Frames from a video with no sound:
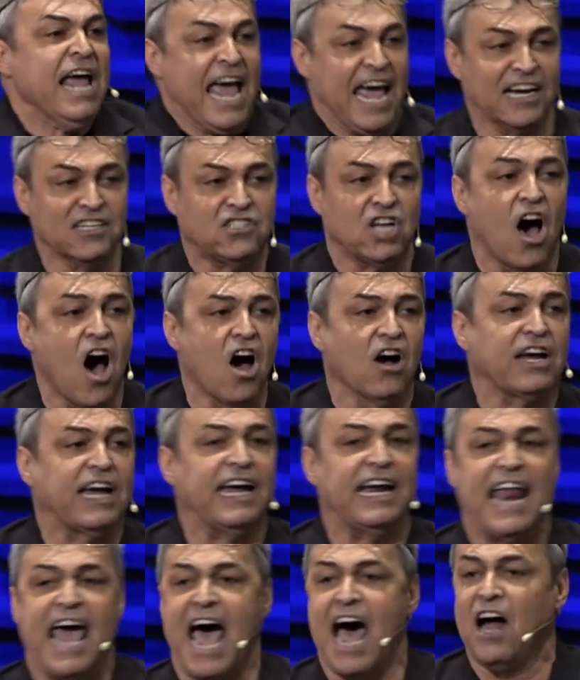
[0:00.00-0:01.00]
and talk
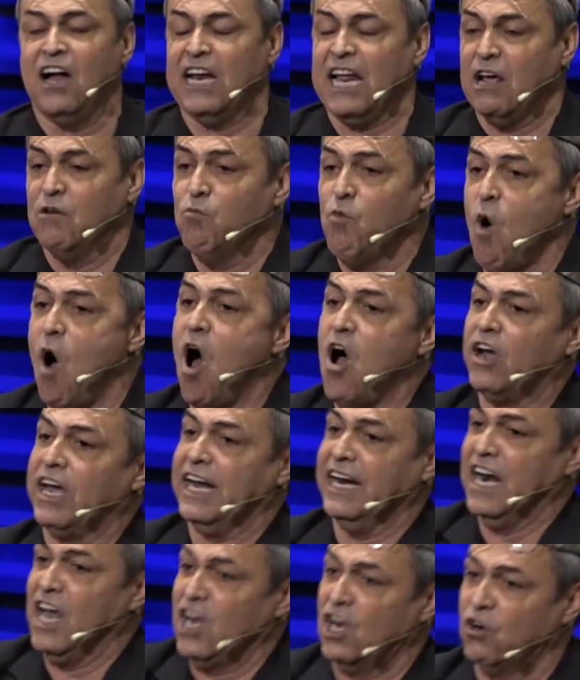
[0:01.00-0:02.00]
it out and walk
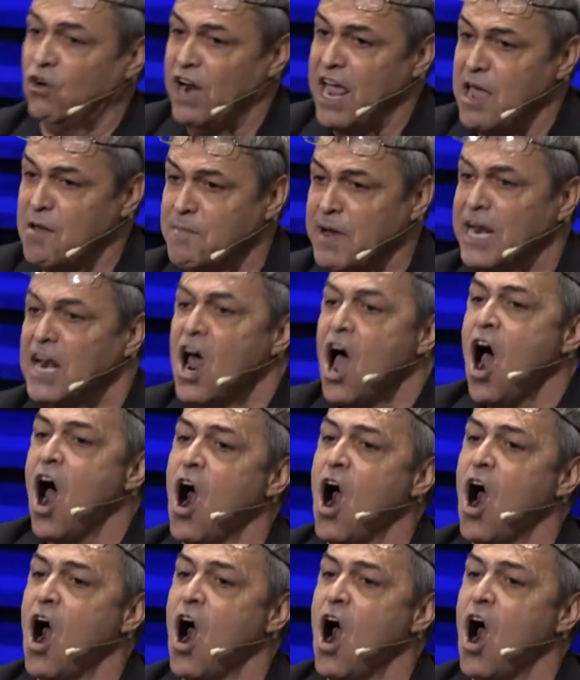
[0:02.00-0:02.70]
in agreement?